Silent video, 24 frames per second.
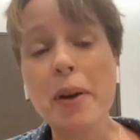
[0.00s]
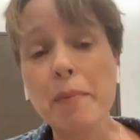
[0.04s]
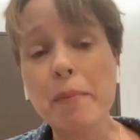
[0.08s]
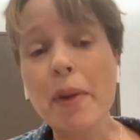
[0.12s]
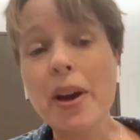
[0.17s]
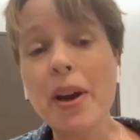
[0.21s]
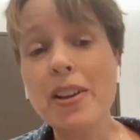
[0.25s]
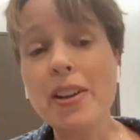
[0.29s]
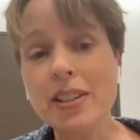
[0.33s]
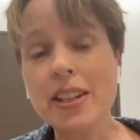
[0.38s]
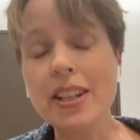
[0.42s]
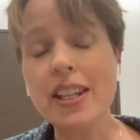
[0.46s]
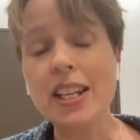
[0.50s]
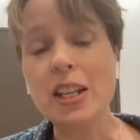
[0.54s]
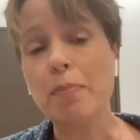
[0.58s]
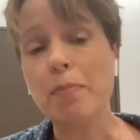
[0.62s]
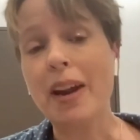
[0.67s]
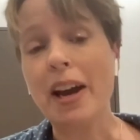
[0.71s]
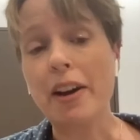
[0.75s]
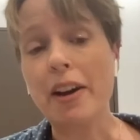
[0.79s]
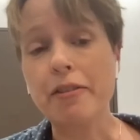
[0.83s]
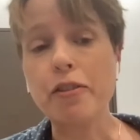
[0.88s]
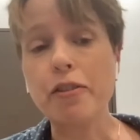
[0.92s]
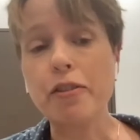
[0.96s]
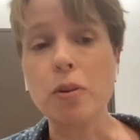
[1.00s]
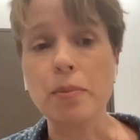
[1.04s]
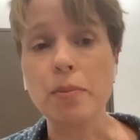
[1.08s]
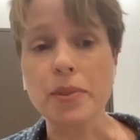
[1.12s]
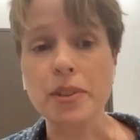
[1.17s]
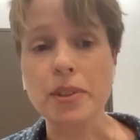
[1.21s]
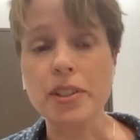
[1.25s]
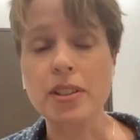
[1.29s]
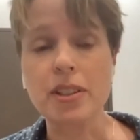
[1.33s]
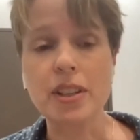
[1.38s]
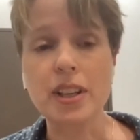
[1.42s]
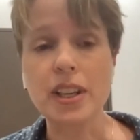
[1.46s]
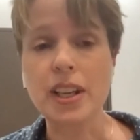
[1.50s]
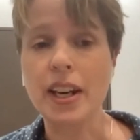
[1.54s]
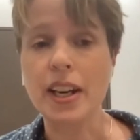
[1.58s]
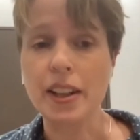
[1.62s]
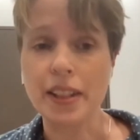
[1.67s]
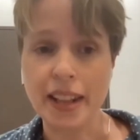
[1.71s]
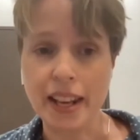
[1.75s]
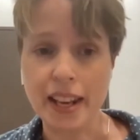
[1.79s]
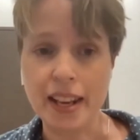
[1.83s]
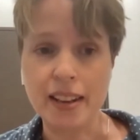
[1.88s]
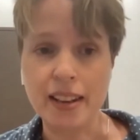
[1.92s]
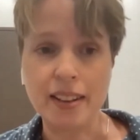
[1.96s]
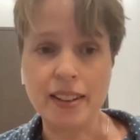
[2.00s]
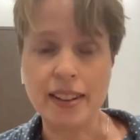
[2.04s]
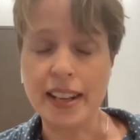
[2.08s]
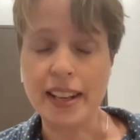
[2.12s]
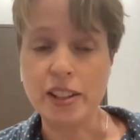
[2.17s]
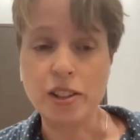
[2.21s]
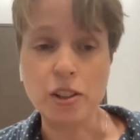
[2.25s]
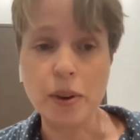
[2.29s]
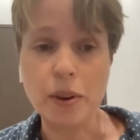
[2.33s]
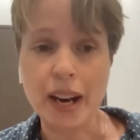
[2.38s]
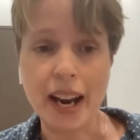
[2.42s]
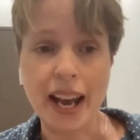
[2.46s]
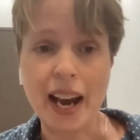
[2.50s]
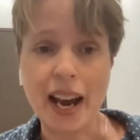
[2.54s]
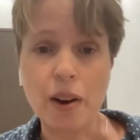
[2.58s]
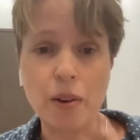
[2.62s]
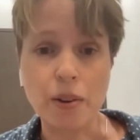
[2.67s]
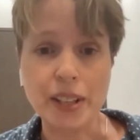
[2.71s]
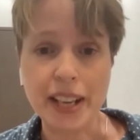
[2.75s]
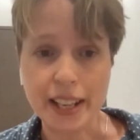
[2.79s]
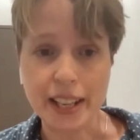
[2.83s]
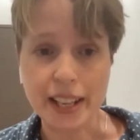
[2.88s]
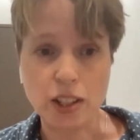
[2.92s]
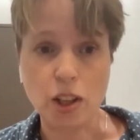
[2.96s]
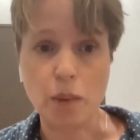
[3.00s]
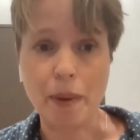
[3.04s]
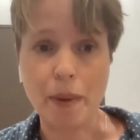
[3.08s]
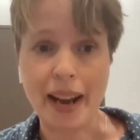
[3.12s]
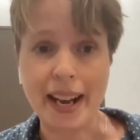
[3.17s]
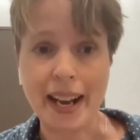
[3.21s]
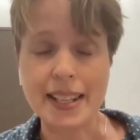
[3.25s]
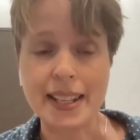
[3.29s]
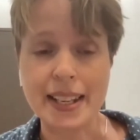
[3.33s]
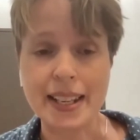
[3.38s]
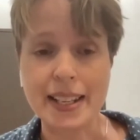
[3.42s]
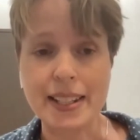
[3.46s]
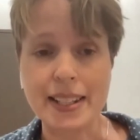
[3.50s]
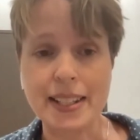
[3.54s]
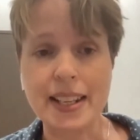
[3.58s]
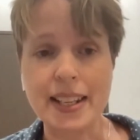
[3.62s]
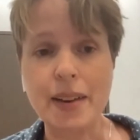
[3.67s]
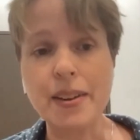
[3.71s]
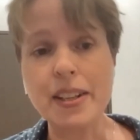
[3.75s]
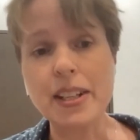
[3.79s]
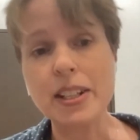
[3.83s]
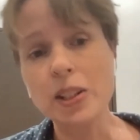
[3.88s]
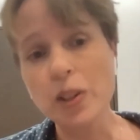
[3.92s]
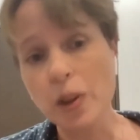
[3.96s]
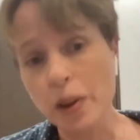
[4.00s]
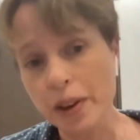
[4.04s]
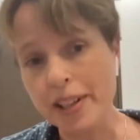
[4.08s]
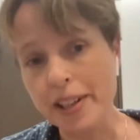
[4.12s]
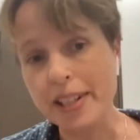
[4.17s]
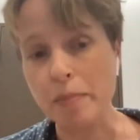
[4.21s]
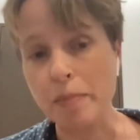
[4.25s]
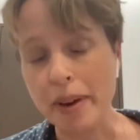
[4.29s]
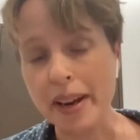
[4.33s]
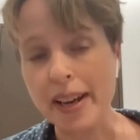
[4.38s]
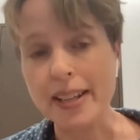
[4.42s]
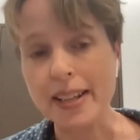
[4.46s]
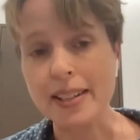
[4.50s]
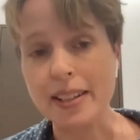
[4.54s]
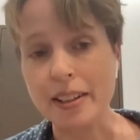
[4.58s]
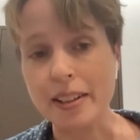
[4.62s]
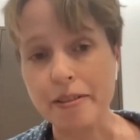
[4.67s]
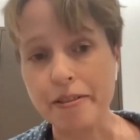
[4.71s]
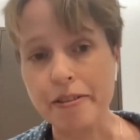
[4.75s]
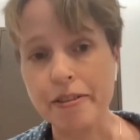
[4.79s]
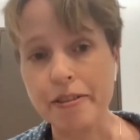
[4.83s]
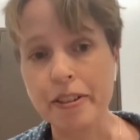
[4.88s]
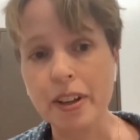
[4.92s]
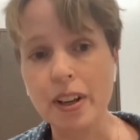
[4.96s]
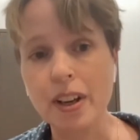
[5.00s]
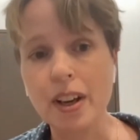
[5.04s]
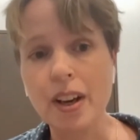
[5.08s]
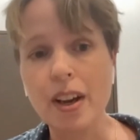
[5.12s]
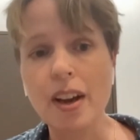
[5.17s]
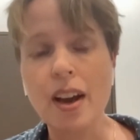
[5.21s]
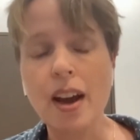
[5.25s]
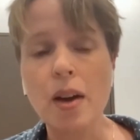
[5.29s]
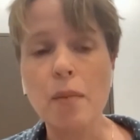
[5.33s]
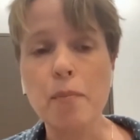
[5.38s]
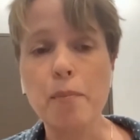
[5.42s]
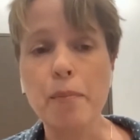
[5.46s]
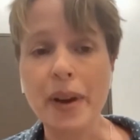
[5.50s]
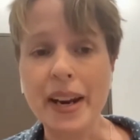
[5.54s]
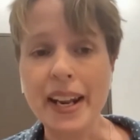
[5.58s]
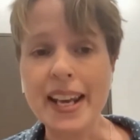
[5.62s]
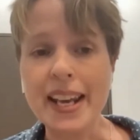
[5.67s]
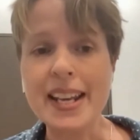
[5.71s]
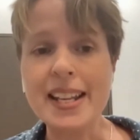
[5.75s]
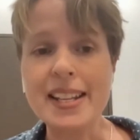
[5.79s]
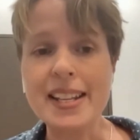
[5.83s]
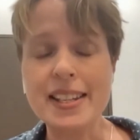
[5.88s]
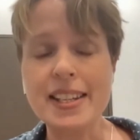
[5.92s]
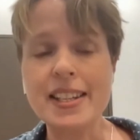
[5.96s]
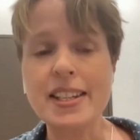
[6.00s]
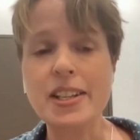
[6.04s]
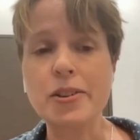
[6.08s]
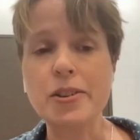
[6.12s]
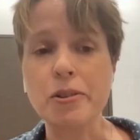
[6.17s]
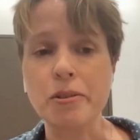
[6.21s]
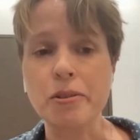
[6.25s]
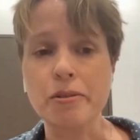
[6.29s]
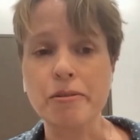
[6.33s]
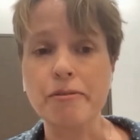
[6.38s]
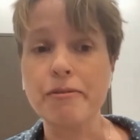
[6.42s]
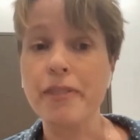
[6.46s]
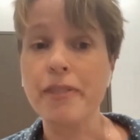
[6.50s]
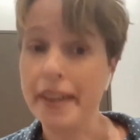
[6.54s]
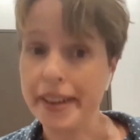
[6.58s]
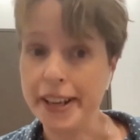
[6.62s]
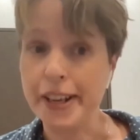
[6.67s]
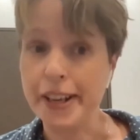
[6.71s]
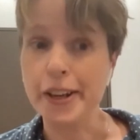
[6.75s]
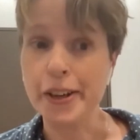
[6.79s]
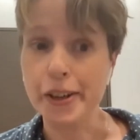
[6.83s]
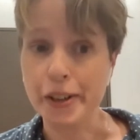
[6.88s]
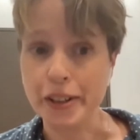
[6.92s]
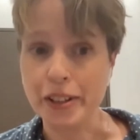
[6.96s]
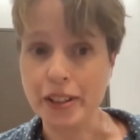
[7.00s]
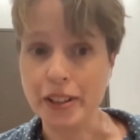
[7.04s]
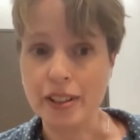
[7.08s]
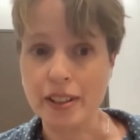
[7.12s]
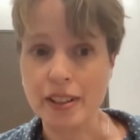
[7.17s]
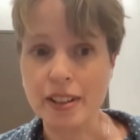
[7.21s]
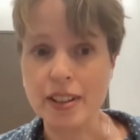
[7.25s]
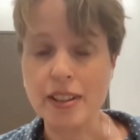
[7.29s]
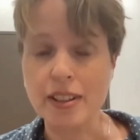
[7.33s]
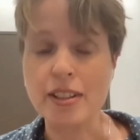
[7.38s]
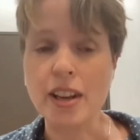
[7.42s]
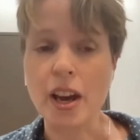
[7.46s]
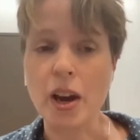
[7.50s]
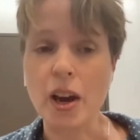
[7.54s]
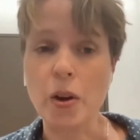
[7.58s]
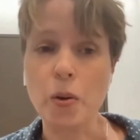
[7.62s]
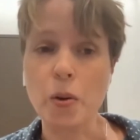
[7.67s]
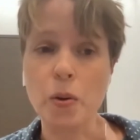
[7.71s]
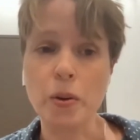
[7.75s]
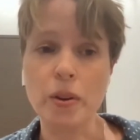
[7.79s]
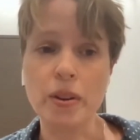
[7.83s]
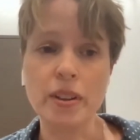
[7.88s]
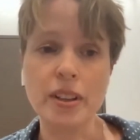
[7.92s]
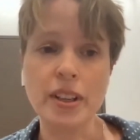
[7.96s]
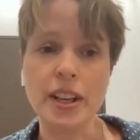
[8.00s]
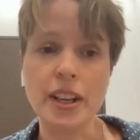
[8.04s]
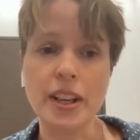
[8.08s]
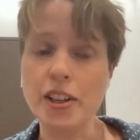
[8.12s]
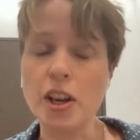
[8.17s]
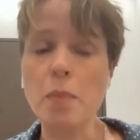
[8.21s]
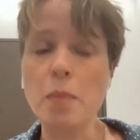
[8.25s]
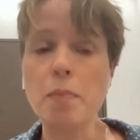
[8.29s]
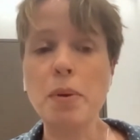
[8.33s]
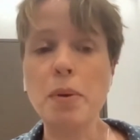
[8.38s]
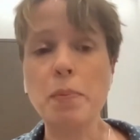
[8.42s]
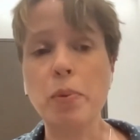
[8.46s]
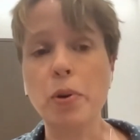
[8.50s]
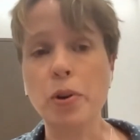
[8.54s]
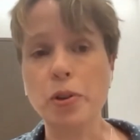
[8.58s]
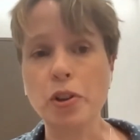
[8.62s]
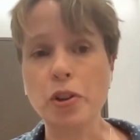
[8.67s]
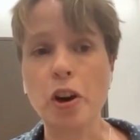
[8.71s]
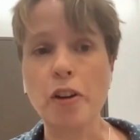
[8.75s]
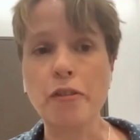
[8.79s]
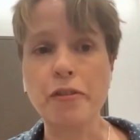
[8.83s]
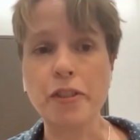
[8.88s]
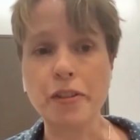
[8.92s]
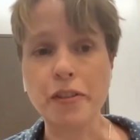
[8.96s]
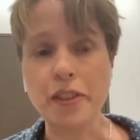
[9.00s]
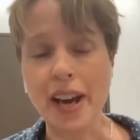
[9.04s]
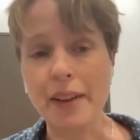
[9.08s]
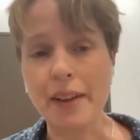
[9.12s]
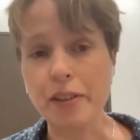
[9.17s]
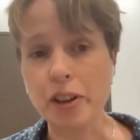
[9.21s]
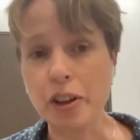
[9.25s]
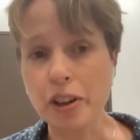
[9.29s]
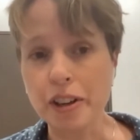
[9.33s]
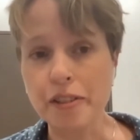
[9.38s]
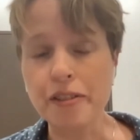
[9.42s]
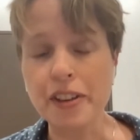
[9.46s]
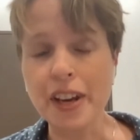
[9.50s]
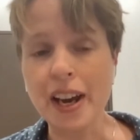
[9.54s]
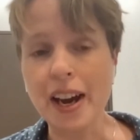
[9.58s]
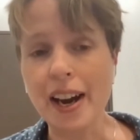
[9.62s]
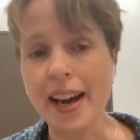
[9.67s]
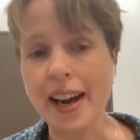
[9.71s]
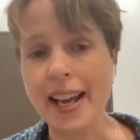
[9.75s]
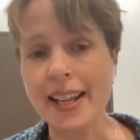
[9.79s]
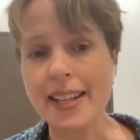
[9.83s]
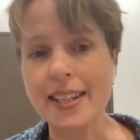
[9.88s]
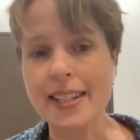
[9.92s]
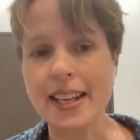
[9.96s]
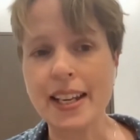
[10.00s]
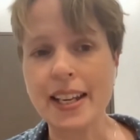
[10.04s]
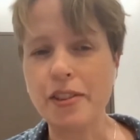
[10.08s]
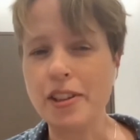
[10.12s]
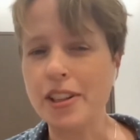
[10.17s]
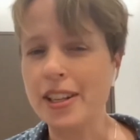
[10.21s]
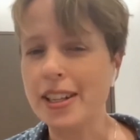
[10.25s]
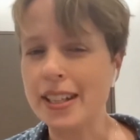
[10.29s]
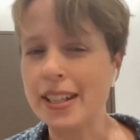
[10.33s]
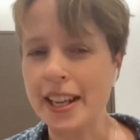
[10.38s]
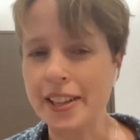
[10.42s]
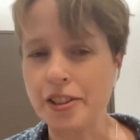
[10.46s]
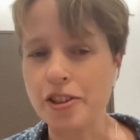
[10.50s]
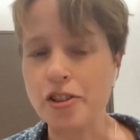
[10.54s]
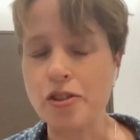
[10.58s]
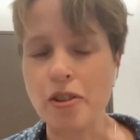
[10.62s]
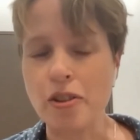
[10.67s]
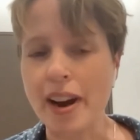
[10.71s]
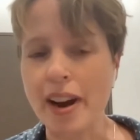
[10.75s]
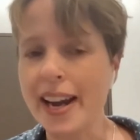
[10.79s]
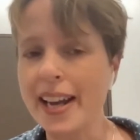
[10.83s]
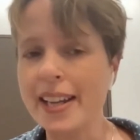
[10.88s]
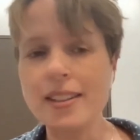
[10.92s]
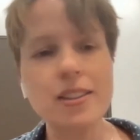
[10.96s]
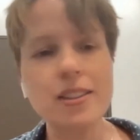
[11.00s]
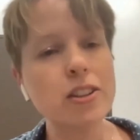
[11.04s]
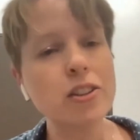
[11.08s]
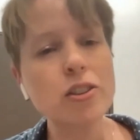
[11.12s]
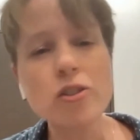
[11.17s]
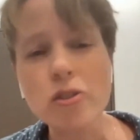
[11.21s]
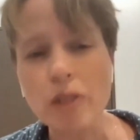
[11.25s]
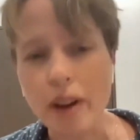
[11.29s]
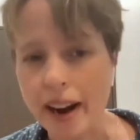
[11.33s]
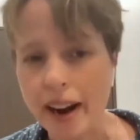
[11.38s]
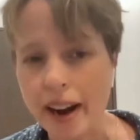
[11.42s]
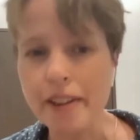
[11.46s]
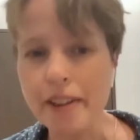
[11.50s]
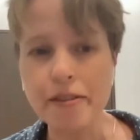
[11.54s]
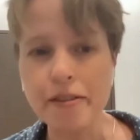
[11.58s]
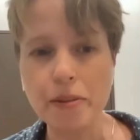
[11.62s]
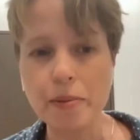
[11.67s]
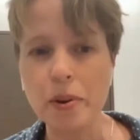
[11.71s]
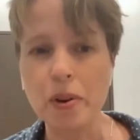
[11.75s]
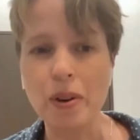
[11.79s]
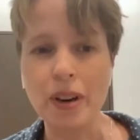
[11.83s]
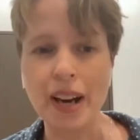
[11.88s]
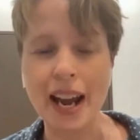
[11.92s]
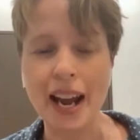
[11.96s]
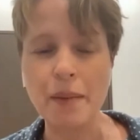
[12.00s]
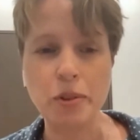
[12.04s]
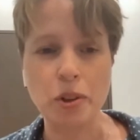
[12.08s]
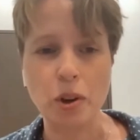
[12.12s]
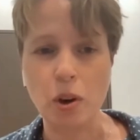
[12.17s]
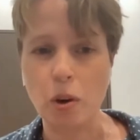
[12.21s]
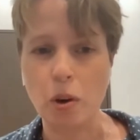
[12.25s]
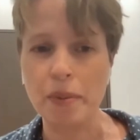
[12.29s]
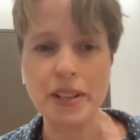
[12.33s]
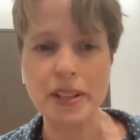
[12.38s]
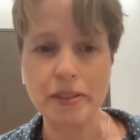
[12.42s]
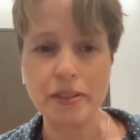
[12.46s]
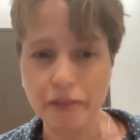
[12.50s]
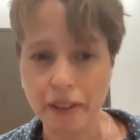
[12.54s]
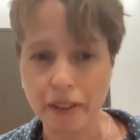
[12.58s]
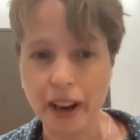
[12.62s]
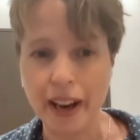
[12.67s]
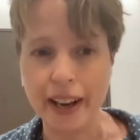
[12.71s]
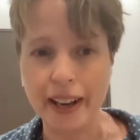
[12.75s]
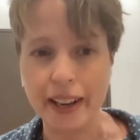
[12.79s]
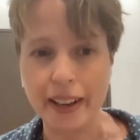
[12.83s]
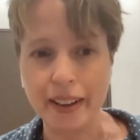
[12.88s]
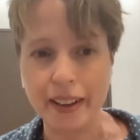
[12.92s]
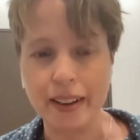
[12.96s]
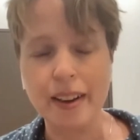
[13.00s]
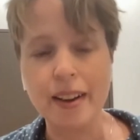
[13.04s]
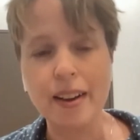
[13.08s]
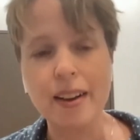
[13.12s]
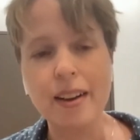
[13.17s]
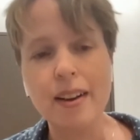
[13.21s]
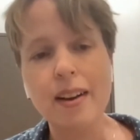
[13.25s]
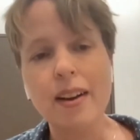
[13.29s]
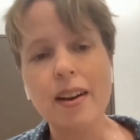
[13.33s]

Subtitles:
But most of these platforms, they do allow desktop access. Now, it's not as immersive, but it is still very good. So, don't be put off if you haven't got a VR headset. If you just like to try it, just try it from your laptop. It's fine.